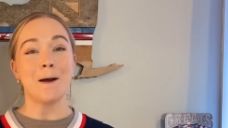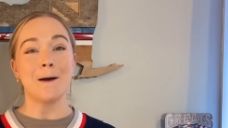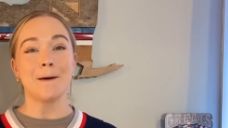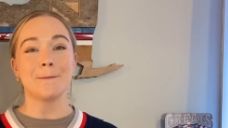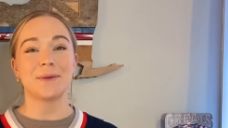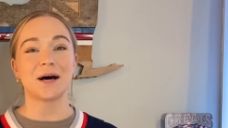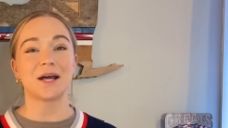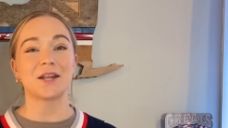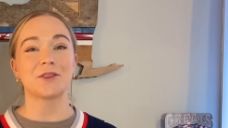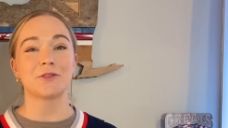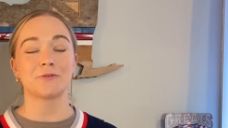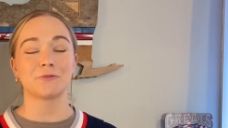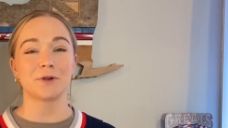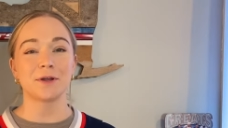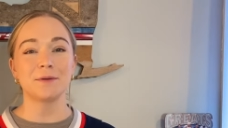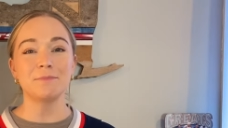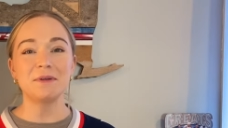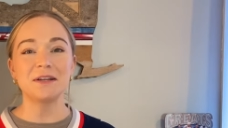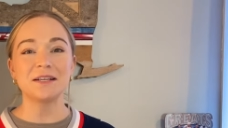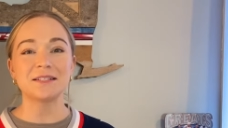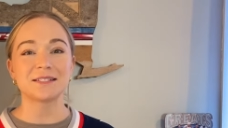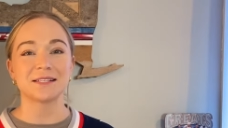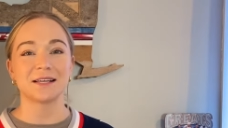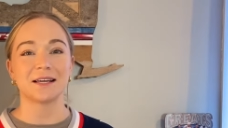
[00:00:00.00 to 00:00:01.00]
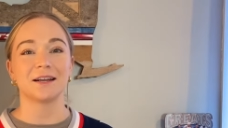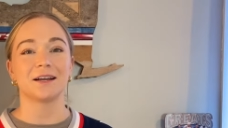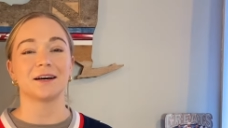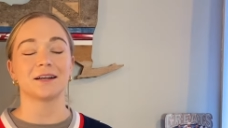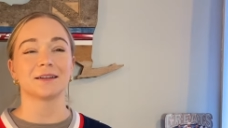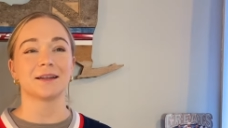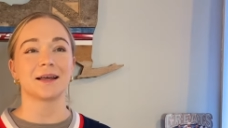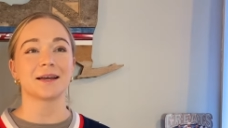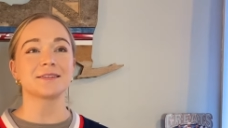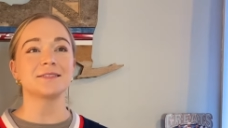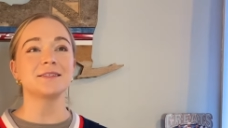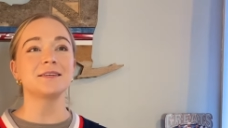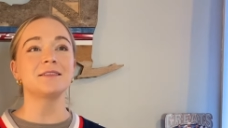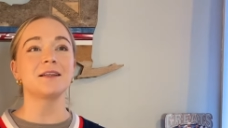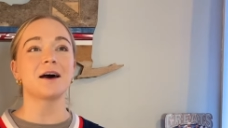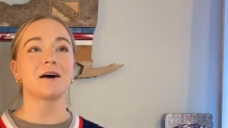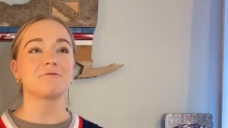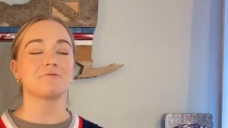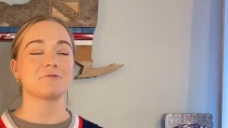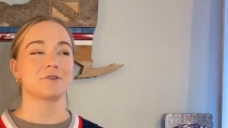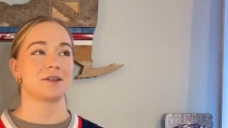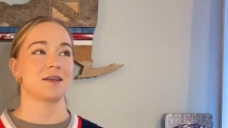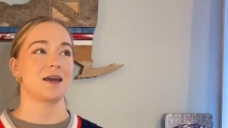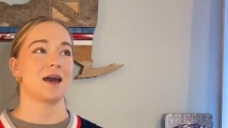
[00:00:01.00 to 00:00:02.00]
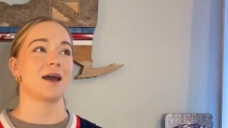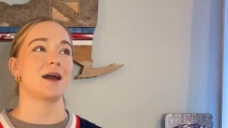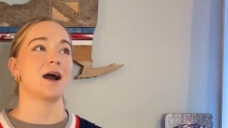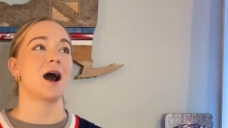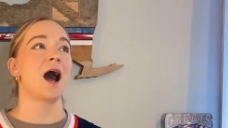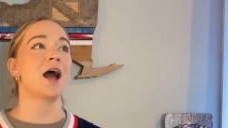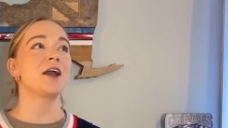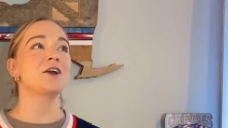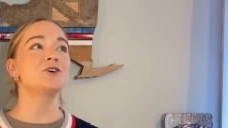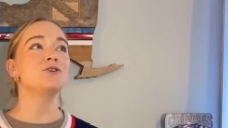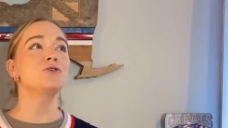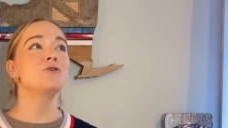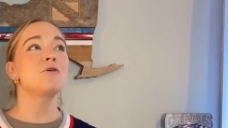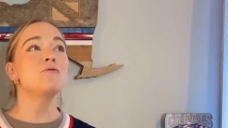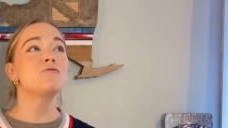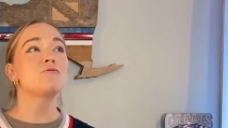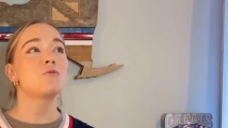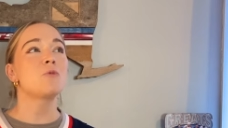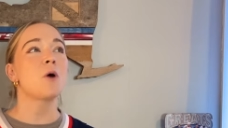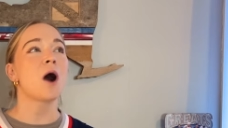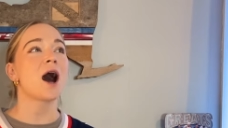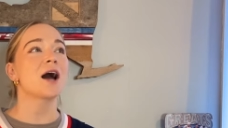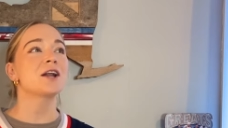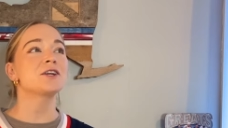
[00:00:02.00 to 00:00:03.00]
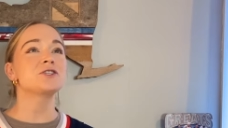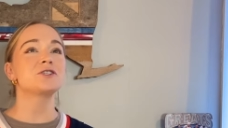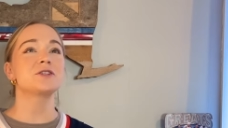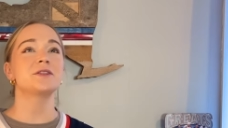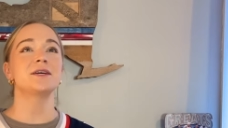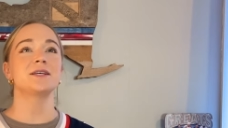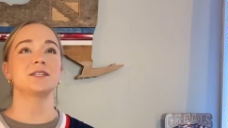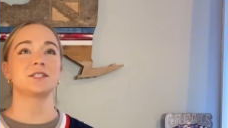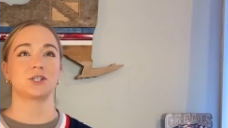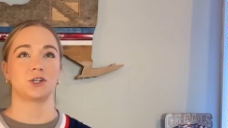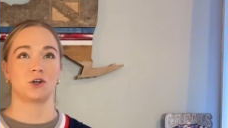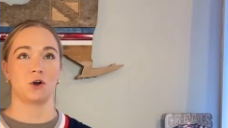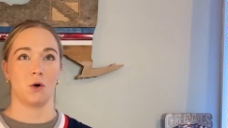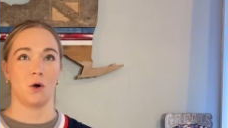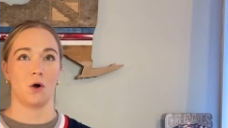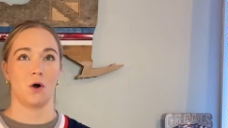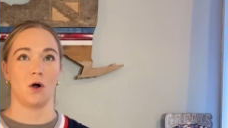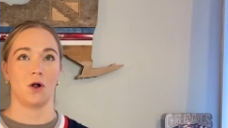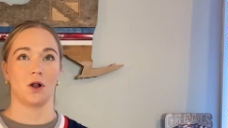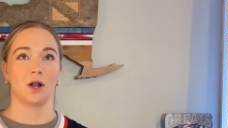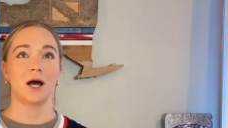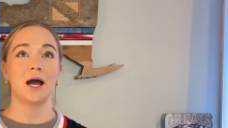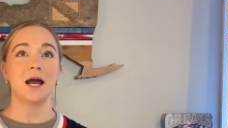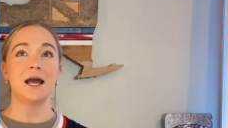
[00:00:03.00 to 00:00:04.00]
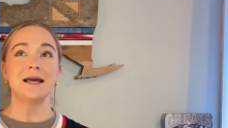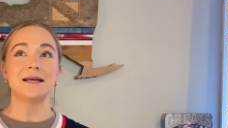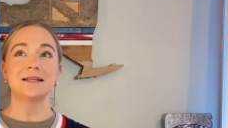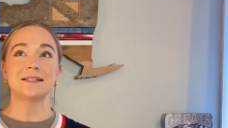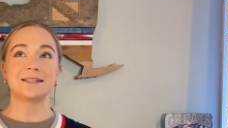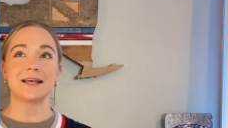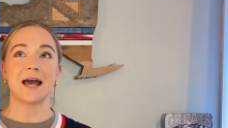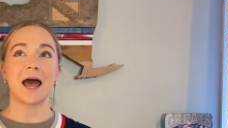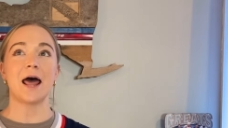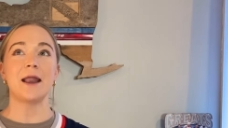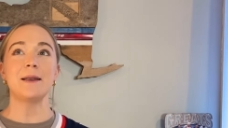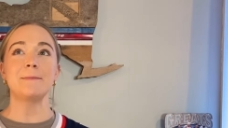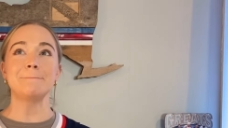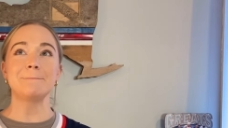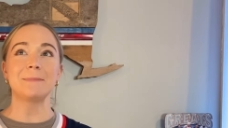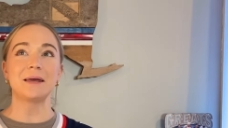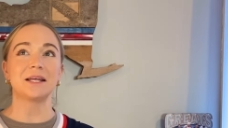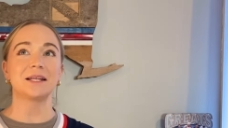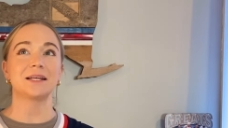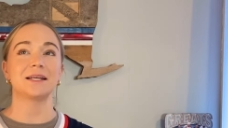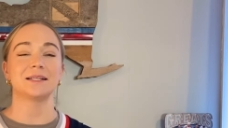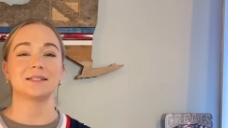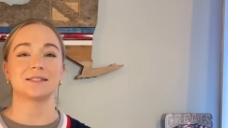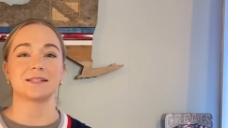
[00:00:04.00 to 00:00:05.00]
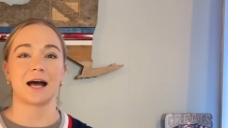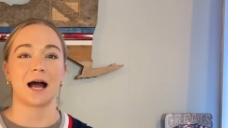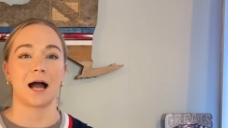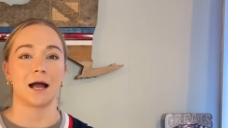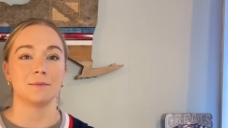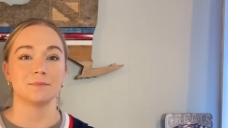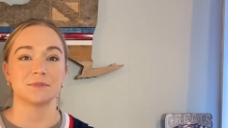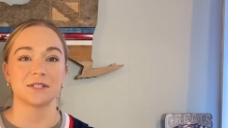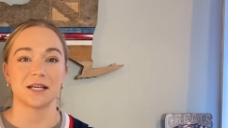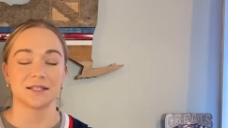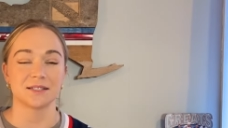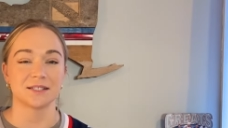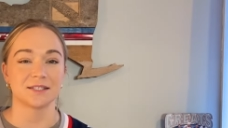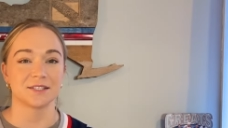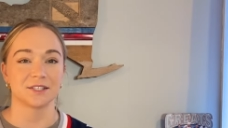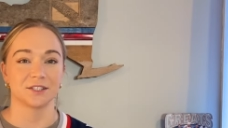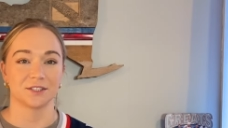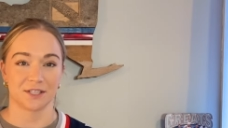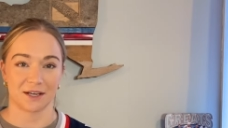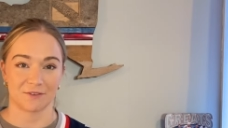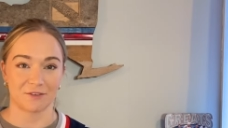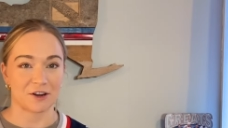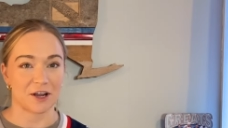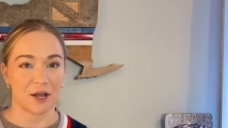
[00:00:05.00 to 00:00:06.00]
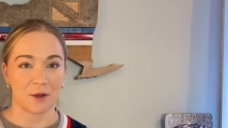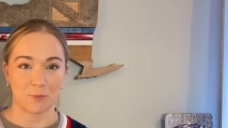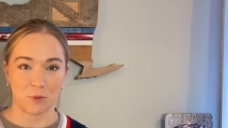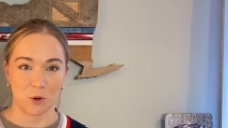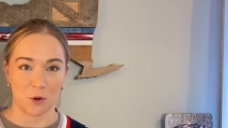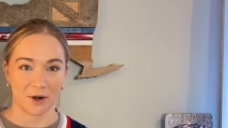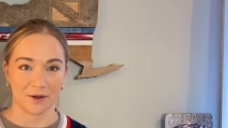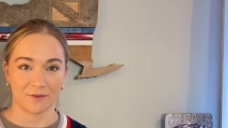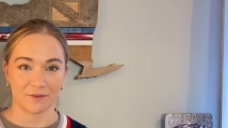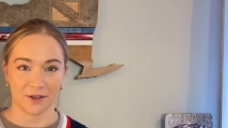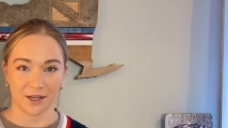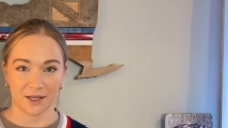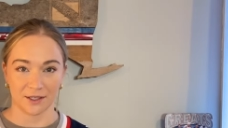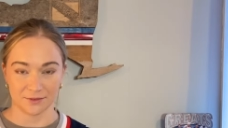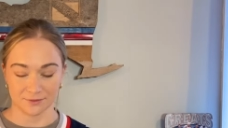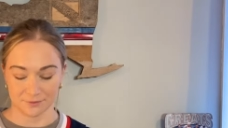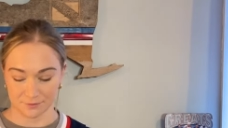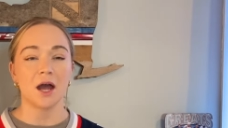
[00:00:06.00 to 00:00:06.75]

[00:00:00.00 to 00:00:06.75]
But 3 minutes in, Alexis Lafreniere, I could have watched this goal 10 million times and still never get bored of it.